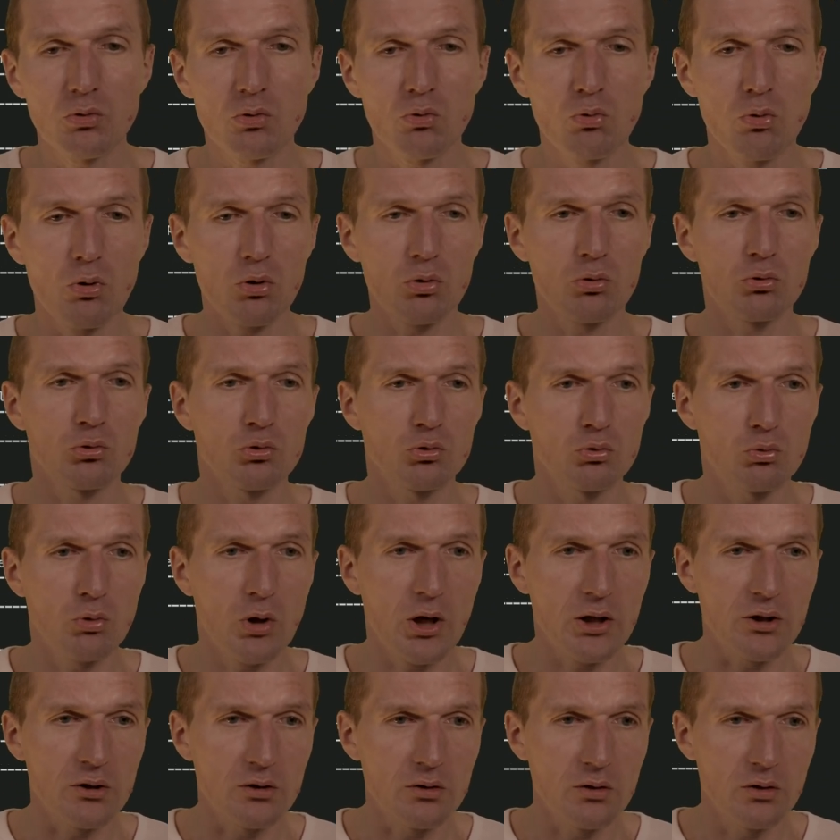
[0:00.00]
Quarkus
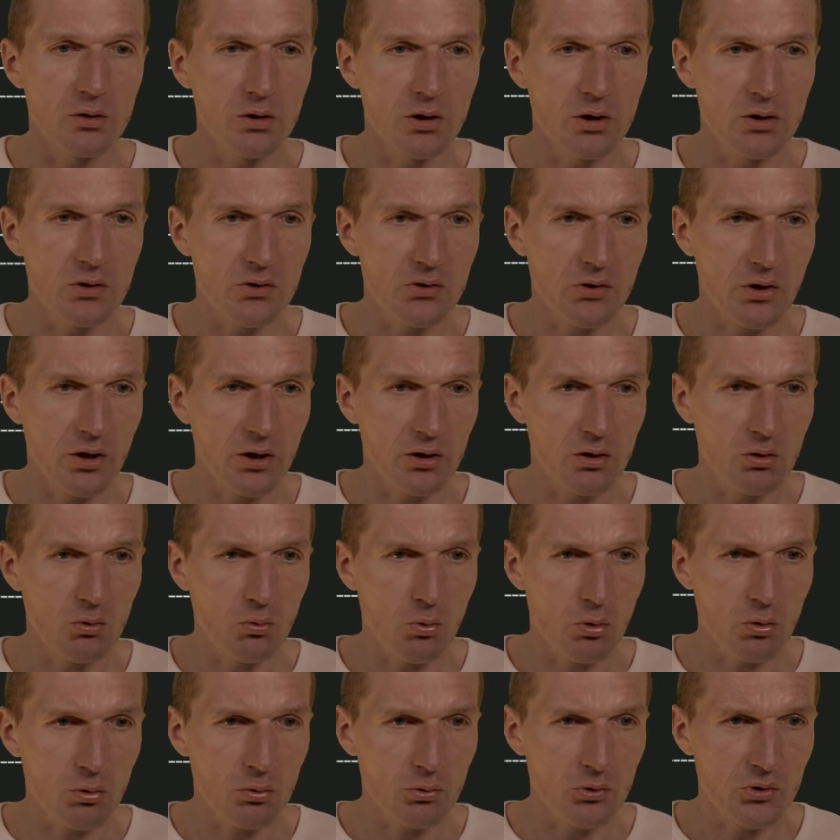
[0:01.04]
run inside
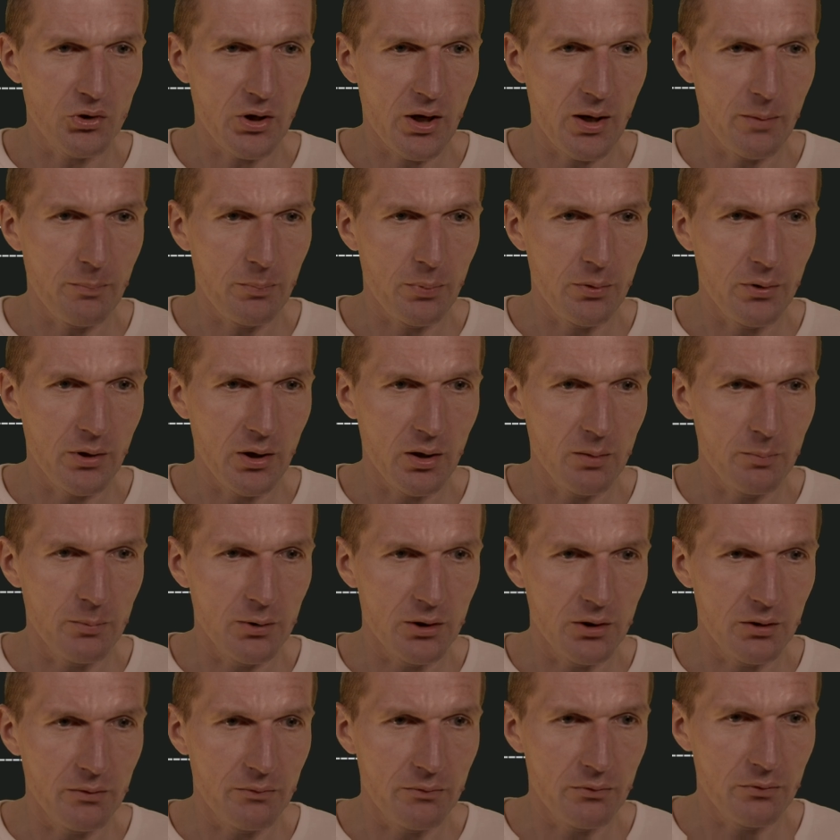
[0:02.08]
Quarkus app, I
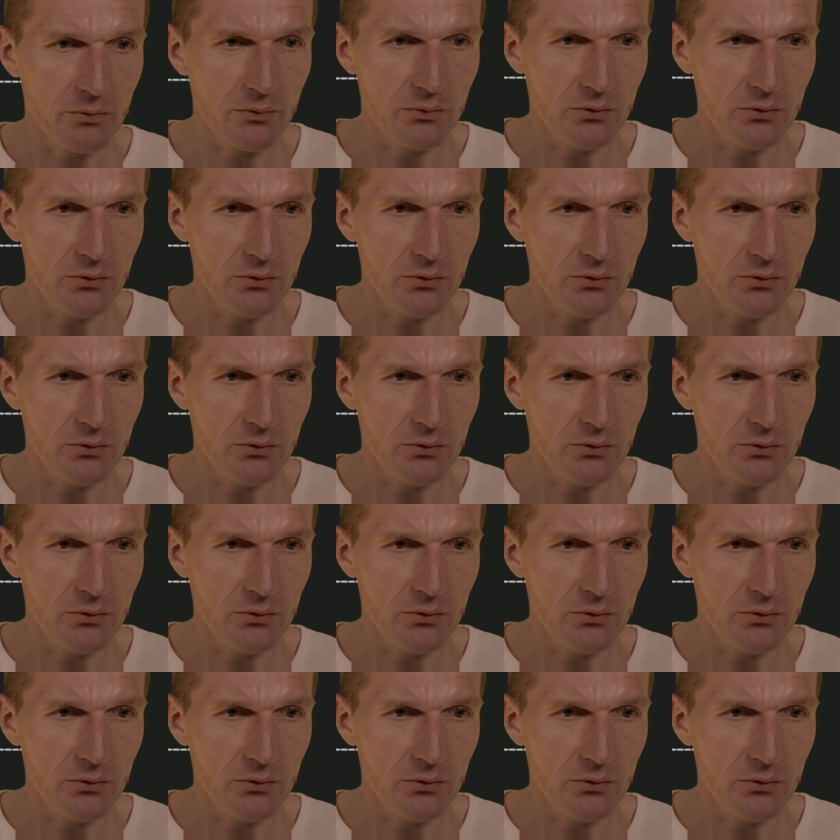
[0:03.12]
believe.